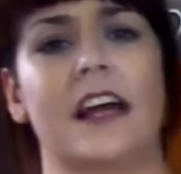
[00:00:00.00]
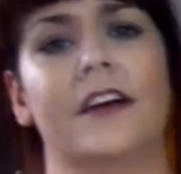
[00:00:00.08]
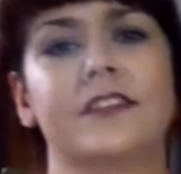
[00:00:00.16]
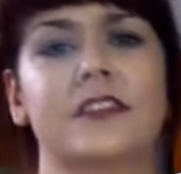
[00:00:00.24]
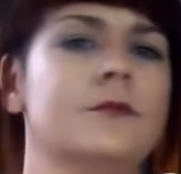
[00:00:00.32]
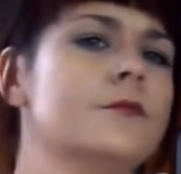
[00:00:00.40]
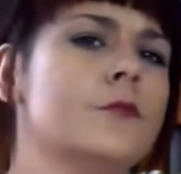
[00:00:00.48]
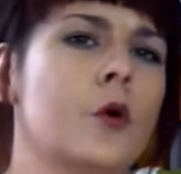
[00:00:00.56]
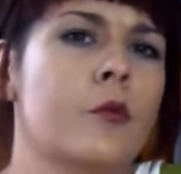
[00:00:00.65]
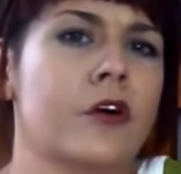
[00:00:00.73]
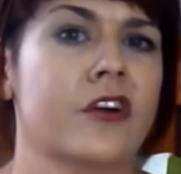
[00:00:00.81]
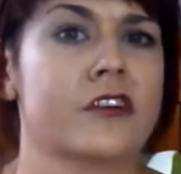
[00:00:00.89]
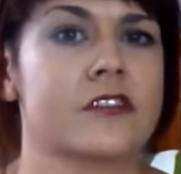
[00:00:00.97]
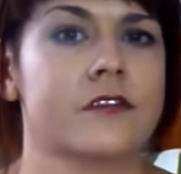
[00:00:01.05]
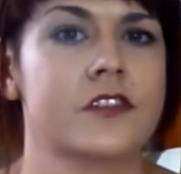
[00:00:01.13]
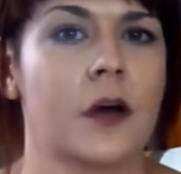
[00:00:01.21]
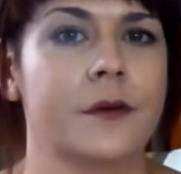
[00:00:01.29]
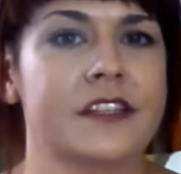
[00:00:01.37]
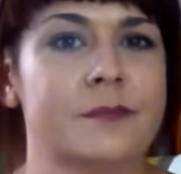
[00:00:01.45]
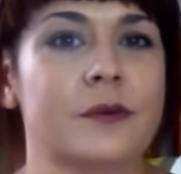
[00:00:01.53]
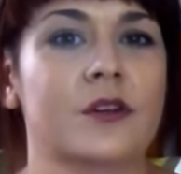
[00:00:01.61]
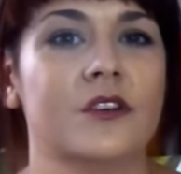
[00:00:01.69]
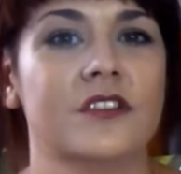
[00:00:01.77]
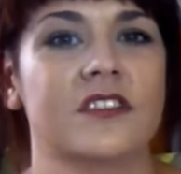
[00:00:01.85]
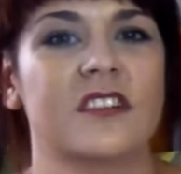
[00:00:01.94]
have some more products of Zoe's,
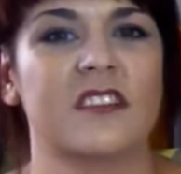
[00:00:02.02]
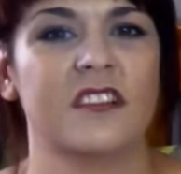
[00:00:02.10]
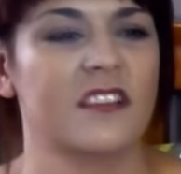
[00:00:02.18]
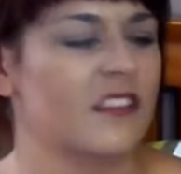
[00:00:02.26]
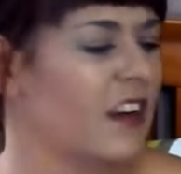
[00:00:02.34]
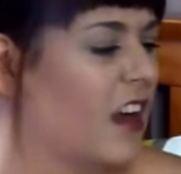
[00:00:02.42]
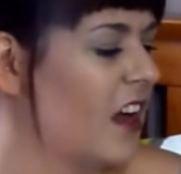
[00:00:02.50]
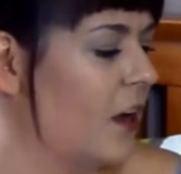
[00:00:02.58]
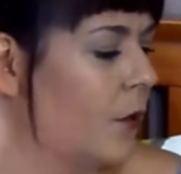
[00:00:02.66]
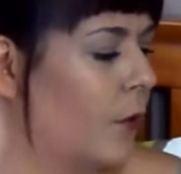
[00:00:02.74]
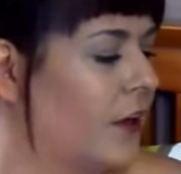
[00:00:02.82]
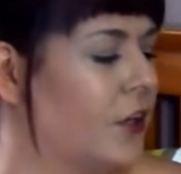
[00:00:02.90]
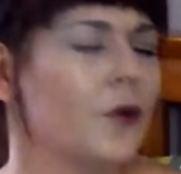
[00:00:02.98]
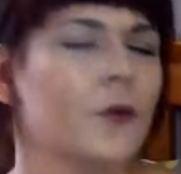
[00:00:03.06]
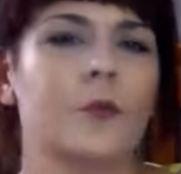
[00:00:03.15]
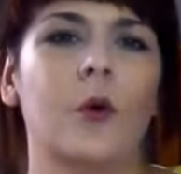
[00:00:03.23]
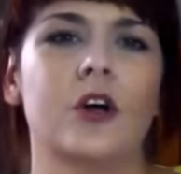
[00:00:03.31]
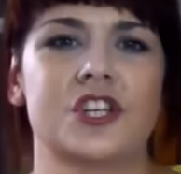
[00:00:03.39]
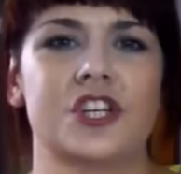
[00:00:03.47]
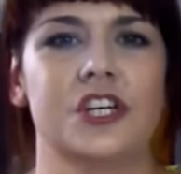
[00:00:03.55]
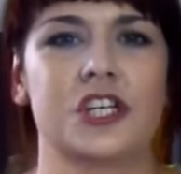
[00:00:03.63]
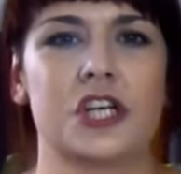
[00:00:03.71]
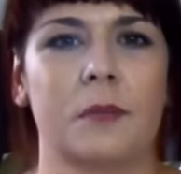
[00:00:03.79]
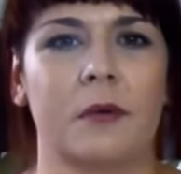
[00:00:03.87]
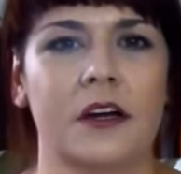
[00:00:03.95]
because when you watch a
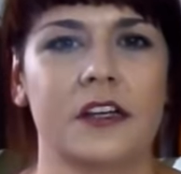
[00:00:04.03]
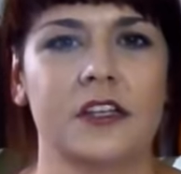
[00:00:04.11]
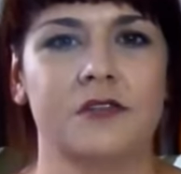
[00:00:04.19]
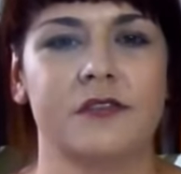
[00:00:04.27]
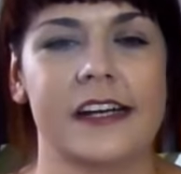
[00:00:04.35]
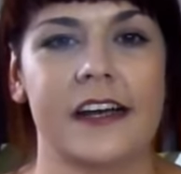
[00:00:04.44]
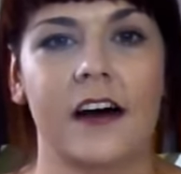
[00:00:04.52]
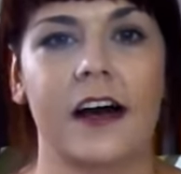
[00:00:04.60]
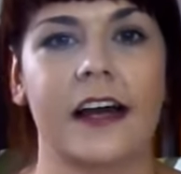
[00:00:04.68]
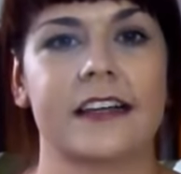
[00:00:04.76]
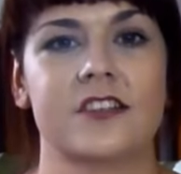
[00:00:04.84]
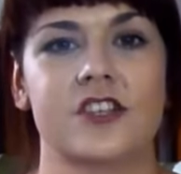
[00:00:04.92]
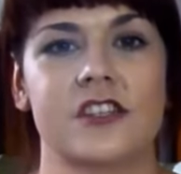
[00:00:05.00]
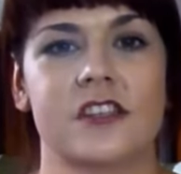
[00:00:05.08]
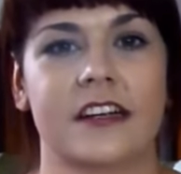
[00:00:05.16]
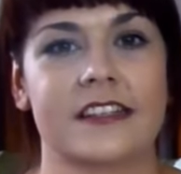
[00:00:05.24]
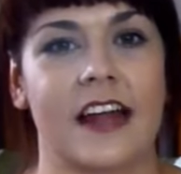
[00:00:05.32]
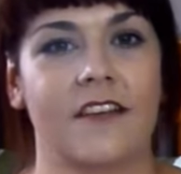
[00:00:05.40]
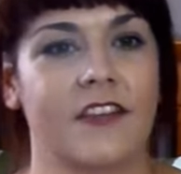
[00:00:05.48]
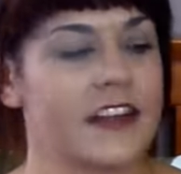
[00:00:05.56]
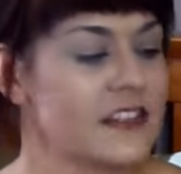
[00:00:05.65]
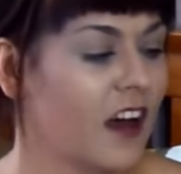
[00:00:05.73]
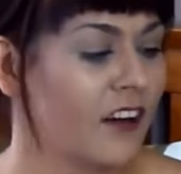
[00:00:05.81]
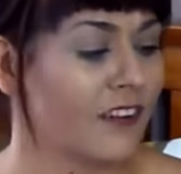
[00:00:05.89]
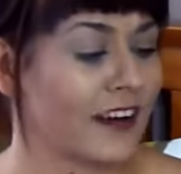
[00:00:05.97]
YouTuber you really like, it's just nice to have their
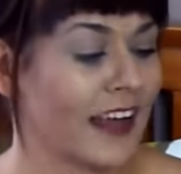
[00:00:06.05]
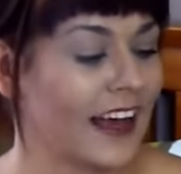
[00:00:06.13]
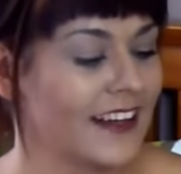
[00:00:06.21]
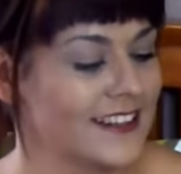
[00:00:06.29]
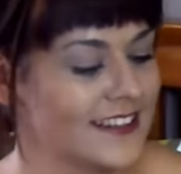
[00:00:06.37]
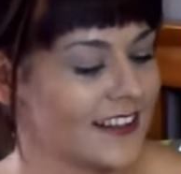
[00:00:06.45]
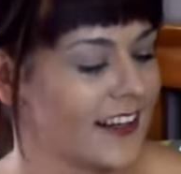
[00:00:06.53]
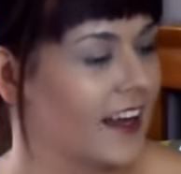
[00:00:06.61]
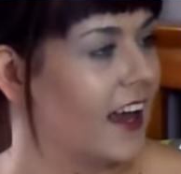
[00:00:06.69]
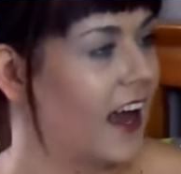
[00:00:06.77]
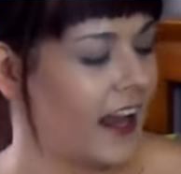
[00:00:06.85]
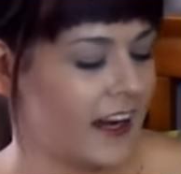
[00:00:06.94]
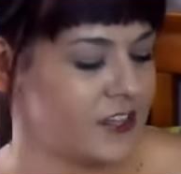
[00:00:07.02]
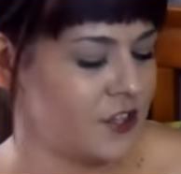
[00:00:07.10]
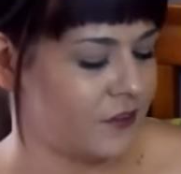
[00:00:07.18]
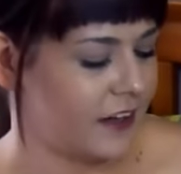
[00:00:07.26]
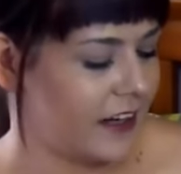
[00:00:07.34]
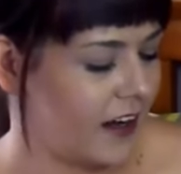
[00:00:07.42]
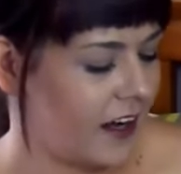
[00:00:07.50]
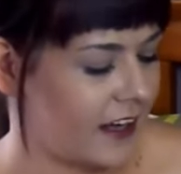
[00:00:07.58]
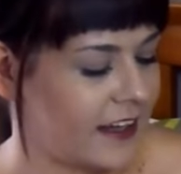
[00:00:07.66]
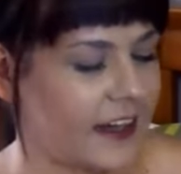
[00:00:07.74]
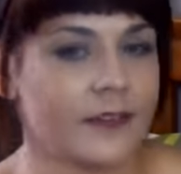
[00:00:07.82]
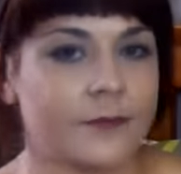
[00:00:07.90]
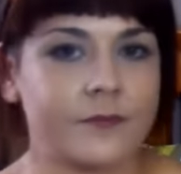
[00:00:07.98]
stuff, I guess. And I do really like
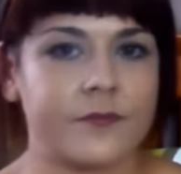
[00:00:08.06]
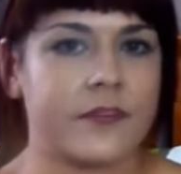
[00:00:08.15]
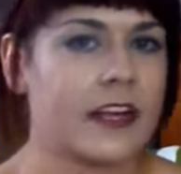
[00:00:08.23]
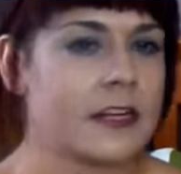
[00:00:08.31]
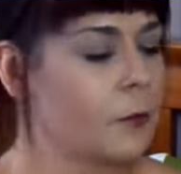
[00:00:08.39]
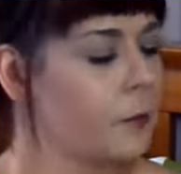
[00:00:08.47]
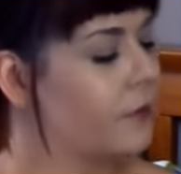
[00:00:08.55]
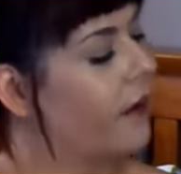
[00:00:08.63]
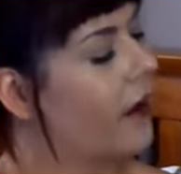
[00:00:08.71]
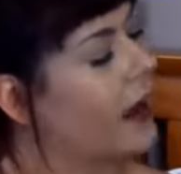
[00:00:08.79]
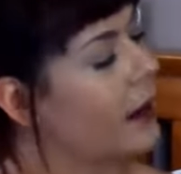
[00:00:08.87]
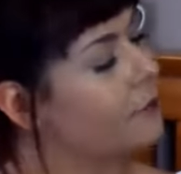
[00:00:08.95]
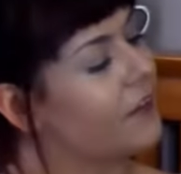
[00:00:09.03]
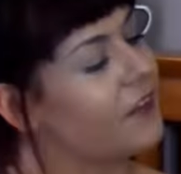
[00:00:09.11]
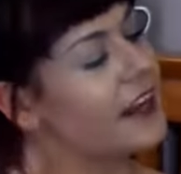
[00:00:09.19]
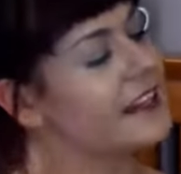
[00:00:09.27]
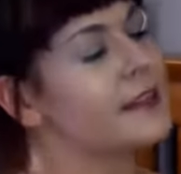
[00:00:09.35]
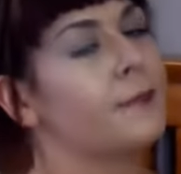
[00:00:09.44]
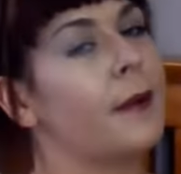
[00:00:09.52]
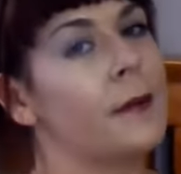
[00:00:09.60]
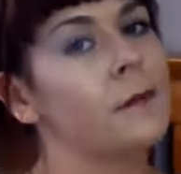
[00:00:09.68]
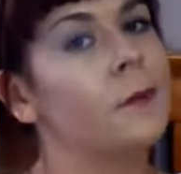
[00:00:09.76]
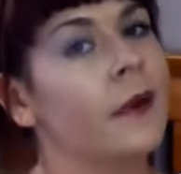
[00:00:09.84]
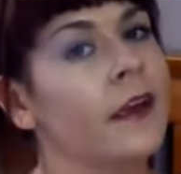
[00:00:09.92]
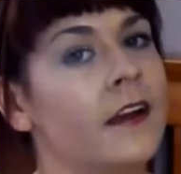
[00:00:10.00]
it. It's probably very, and I'm very into baby
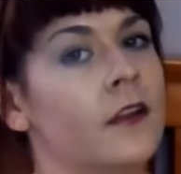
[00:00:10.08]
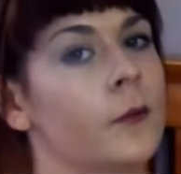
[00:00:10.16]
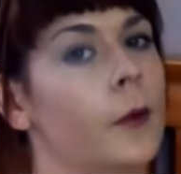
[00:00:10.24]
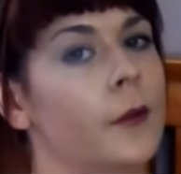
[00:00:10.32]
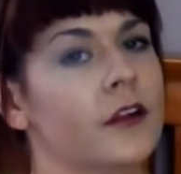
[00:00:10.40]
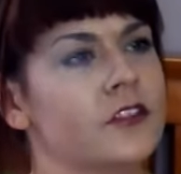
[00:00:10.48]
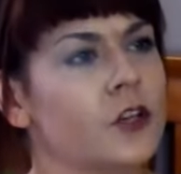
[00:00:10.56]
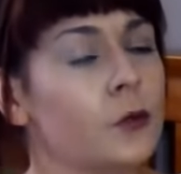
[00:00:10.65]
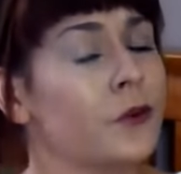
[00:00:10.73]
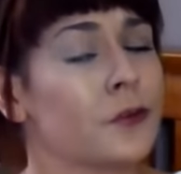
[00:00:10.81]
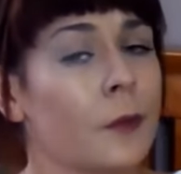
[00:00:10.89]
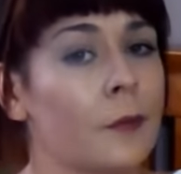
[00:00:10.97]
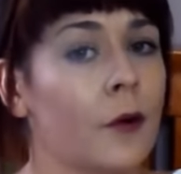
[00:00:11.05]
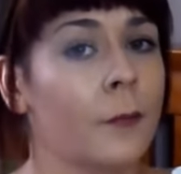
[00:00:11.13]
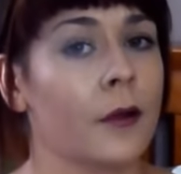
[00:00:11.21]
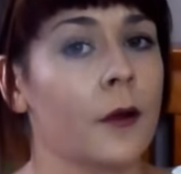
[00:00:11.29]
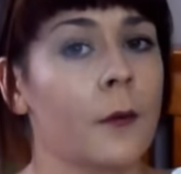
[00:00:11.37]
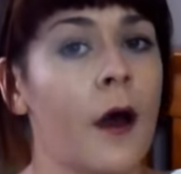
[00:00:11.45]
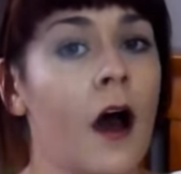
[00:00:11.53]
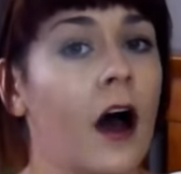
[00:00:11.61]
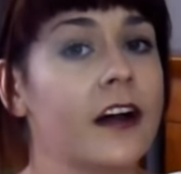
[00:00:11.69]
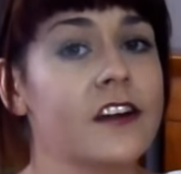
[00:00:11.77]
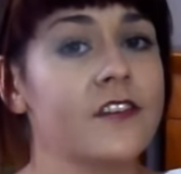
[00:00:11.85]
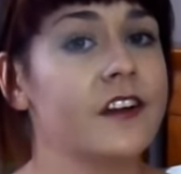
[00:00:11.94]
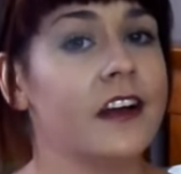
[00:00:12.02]
pink at the moment. I don't know what's my problem. I
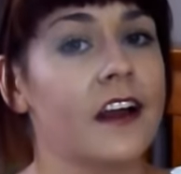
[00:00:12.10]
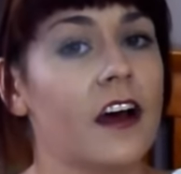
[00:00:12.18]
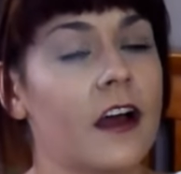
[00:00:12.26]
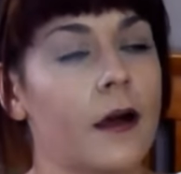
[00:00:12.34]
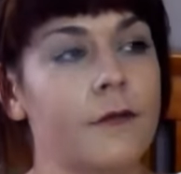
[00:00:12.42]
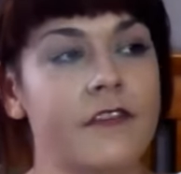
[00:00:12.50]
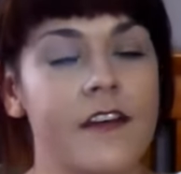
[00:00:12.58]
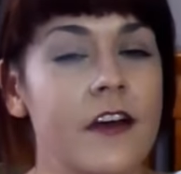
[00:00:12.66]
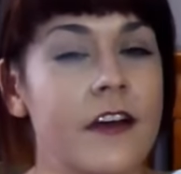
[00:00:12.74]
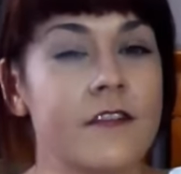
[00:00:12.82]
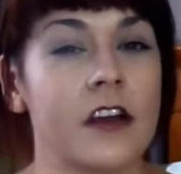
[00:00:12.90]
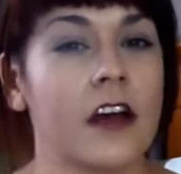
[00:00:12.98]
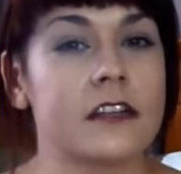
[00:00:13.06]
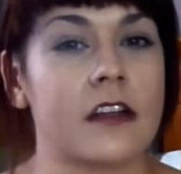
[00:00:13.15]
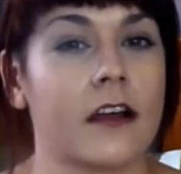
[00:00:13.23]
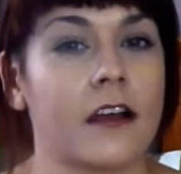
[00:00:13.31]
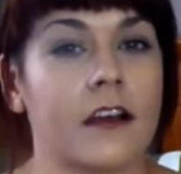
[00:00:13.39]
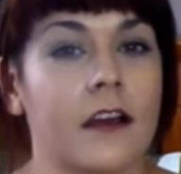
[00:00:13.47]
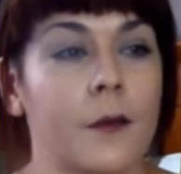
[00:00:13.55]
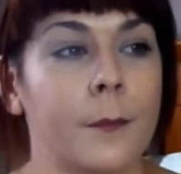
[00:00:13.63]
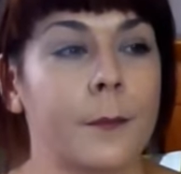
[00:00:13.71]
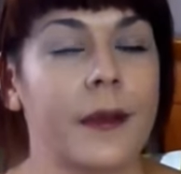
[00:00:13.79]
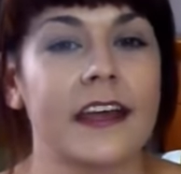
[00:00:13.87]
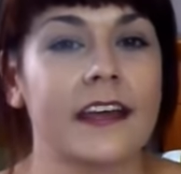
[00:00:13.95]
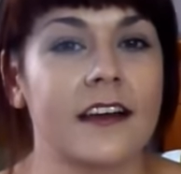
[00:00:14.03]
don't really like, I've never ever liked like
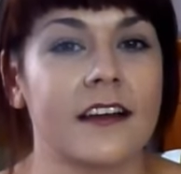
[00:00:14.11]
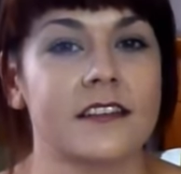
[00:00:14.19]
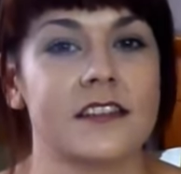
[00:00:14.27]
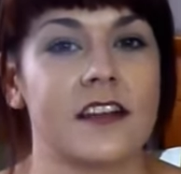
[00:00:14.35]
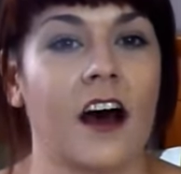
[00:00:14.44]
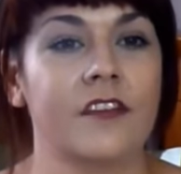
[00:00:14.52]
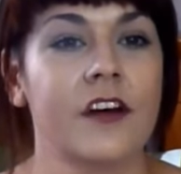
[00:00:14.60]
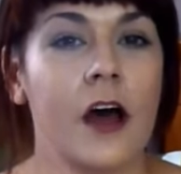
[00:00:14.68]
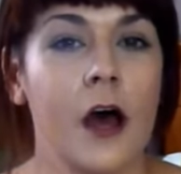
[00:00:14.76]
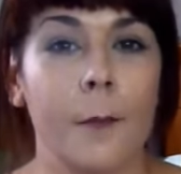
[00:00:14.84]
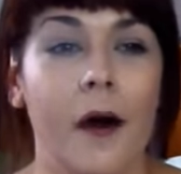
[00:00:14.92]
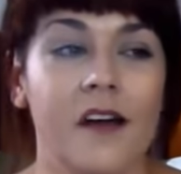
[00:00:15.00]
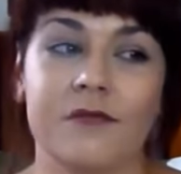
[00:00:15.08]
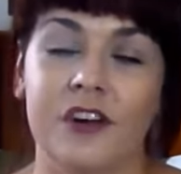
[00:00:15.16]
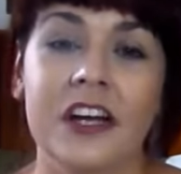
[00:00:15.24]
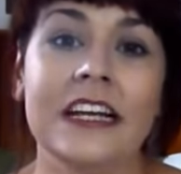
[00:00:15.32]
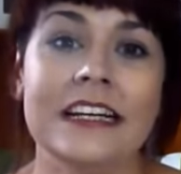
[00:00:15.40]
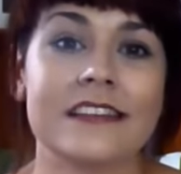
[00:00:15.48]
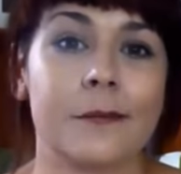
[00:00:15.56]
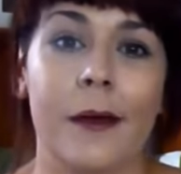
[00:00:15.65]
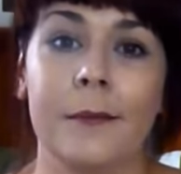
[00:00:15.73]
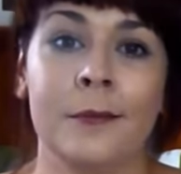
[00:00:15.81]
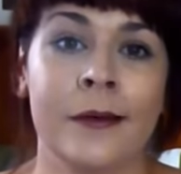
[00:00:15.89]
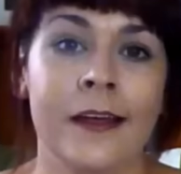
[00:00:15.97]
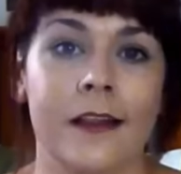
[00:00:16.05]
pink and stuff, but I'm really into
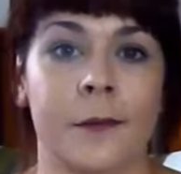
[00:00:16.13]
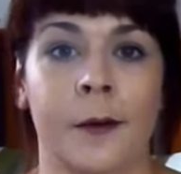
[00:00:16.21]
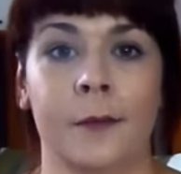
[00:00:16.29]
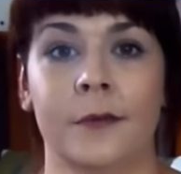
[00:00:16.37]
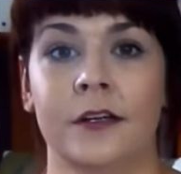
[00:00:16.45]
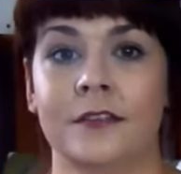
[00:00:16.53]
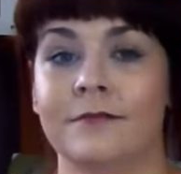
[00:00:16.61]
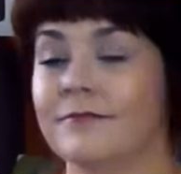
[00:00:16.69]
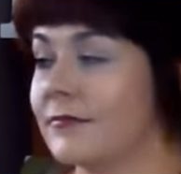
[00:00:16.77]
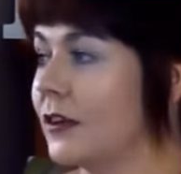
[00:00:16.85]
baby pink at the moment.